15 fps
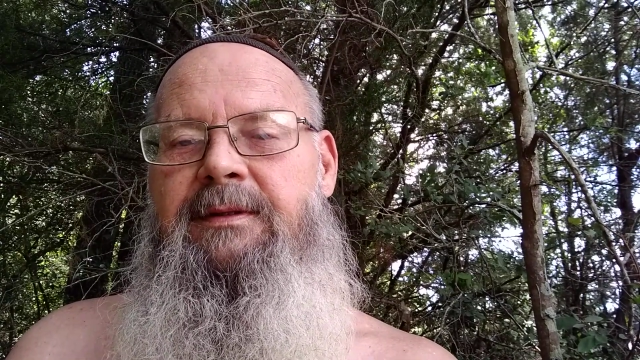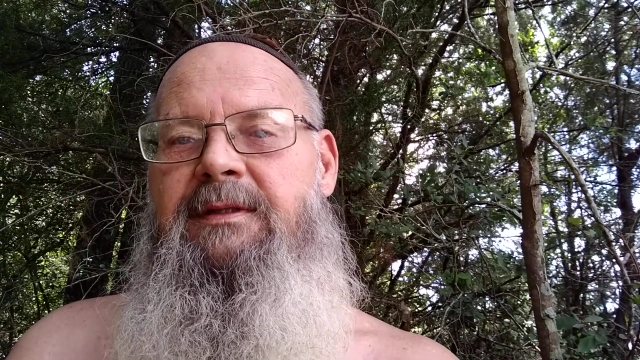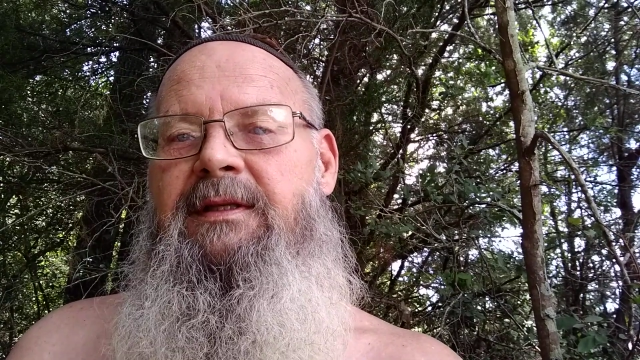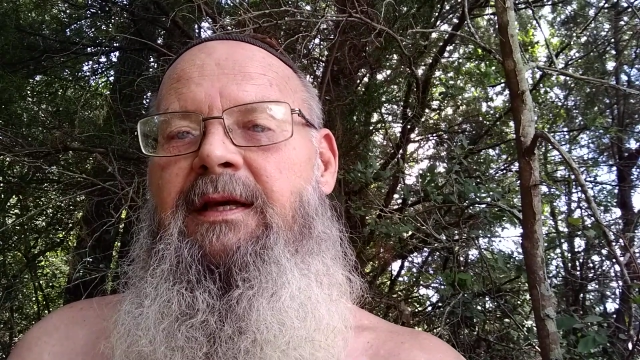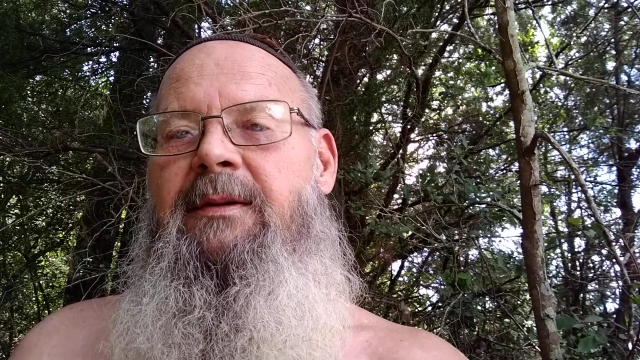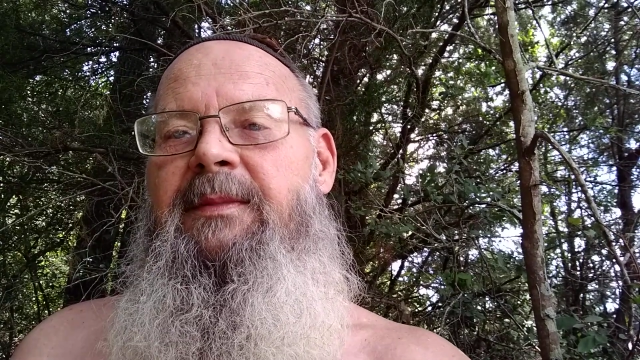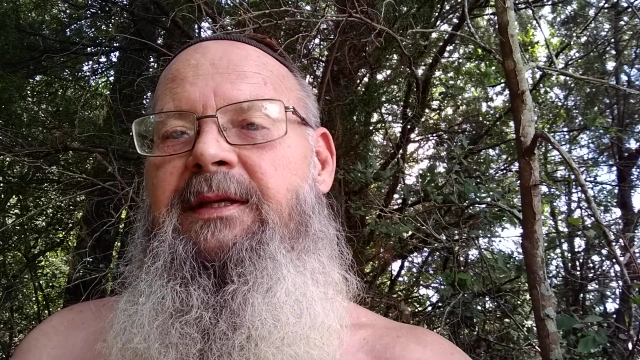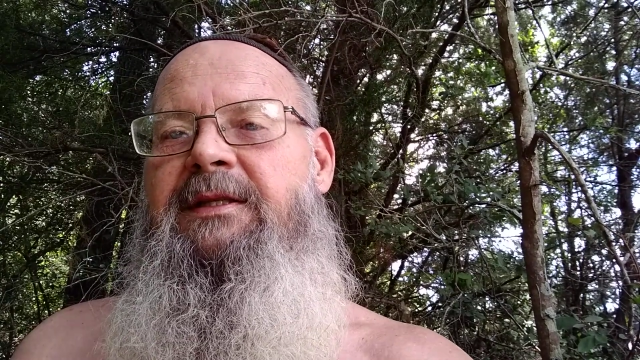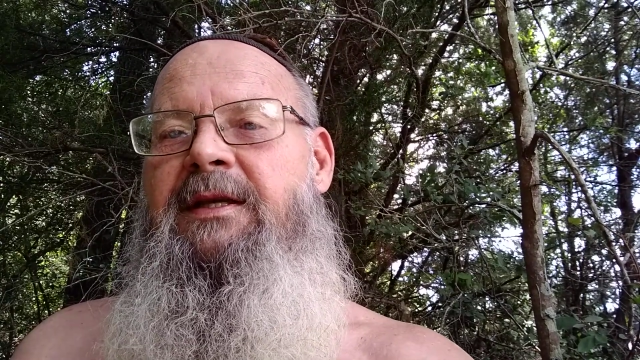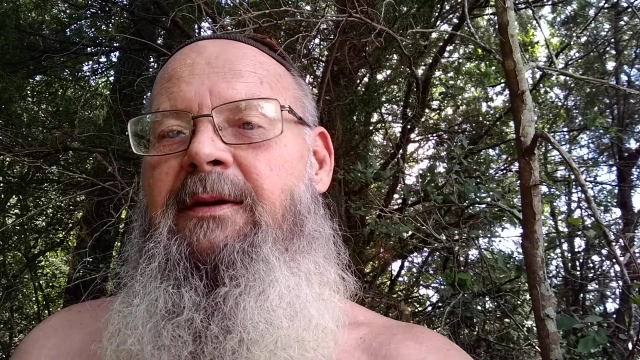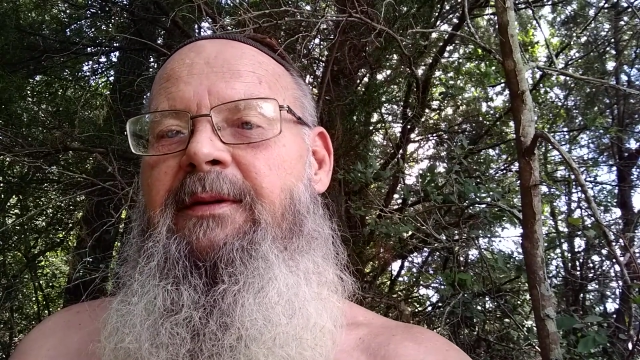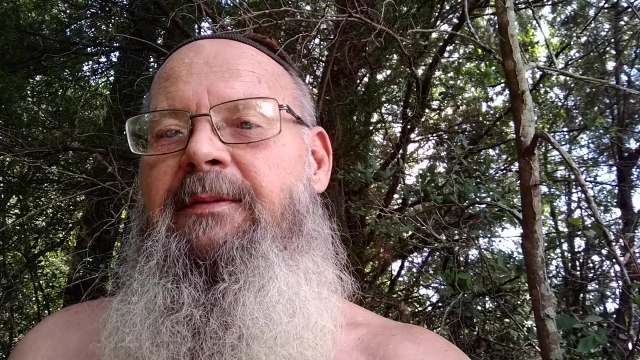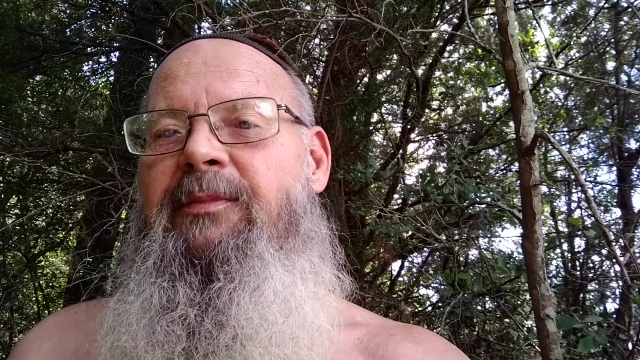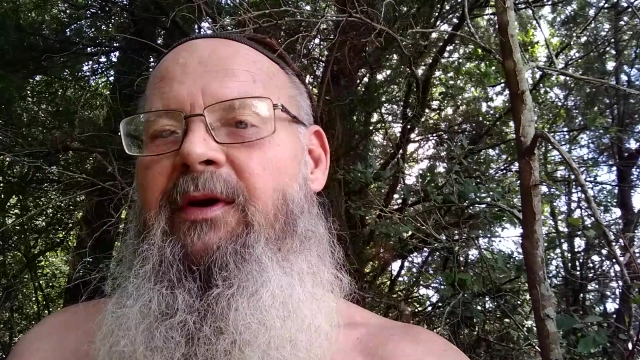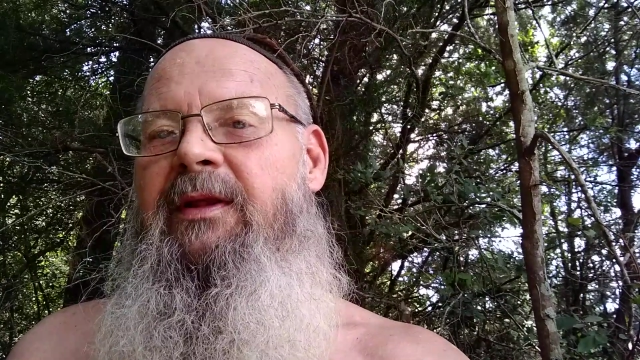Tell me,
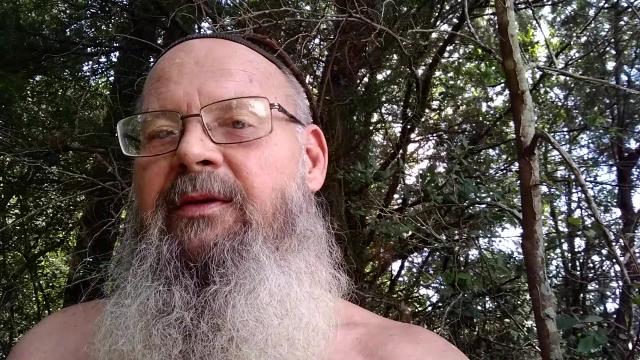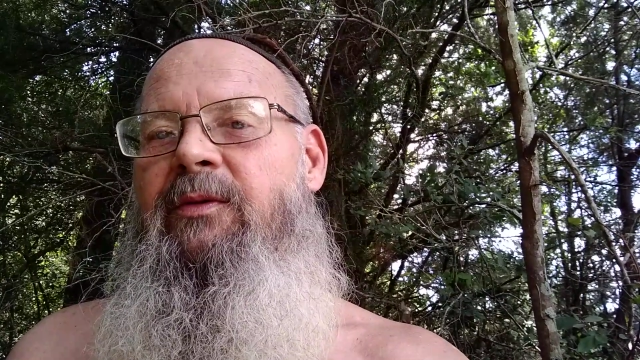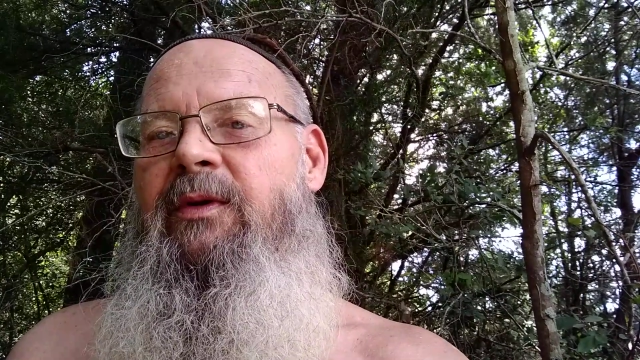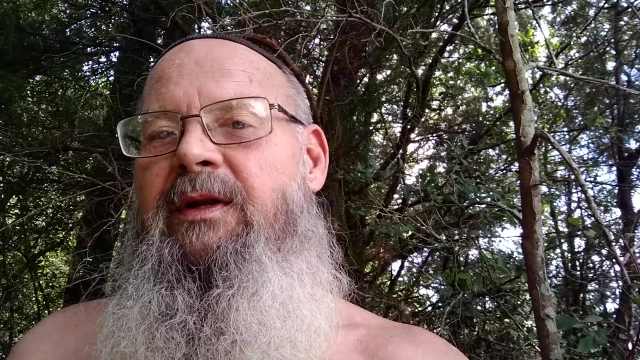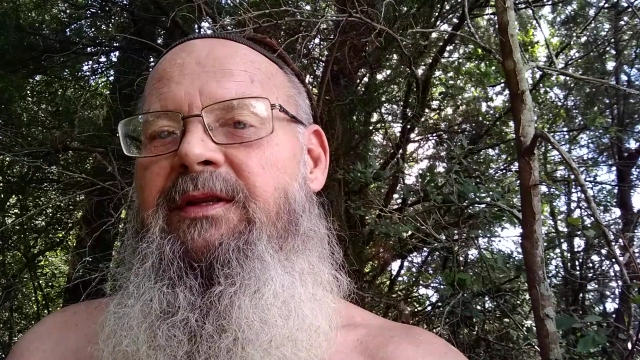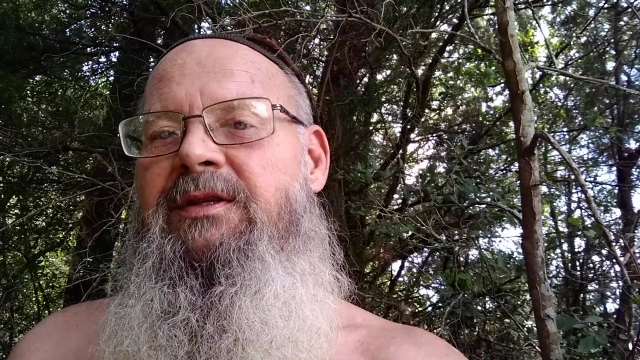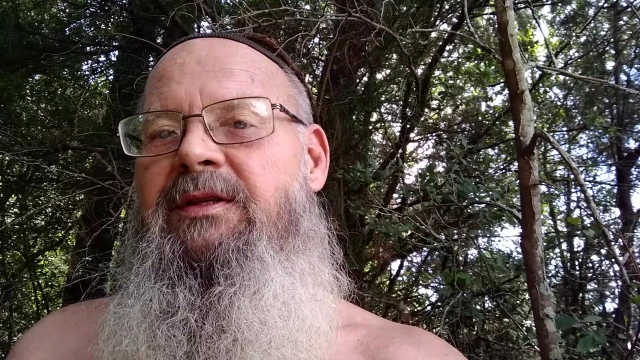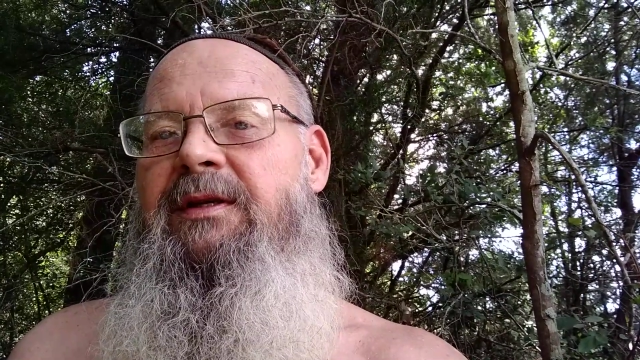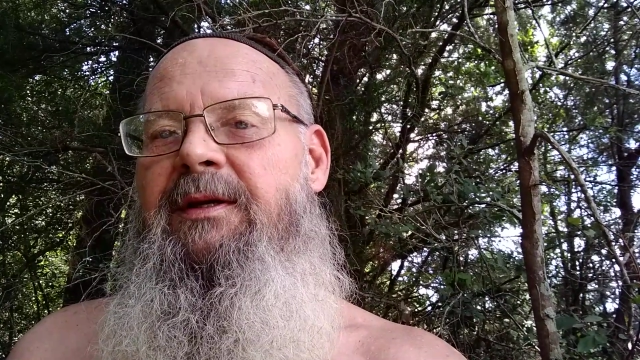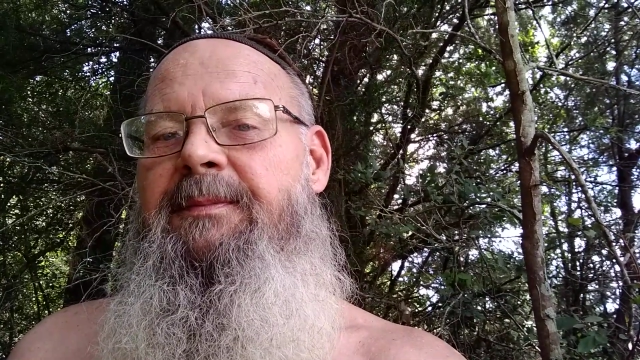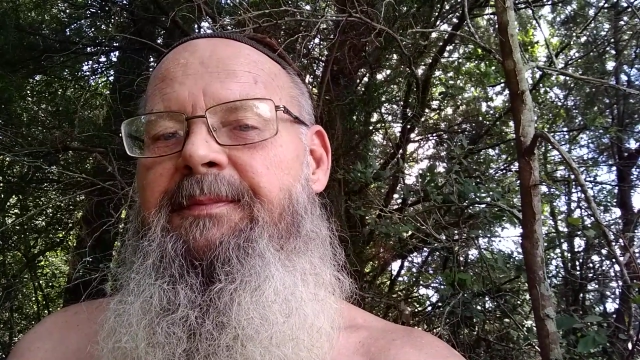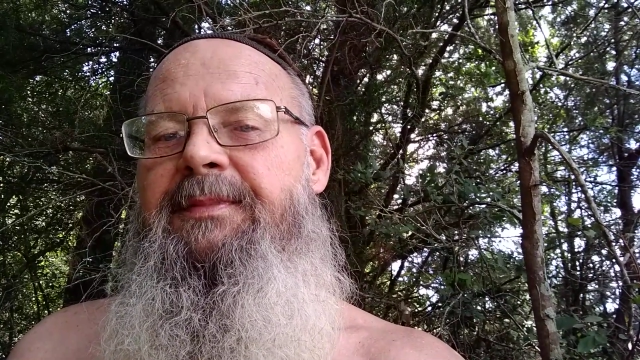brother, what is hip?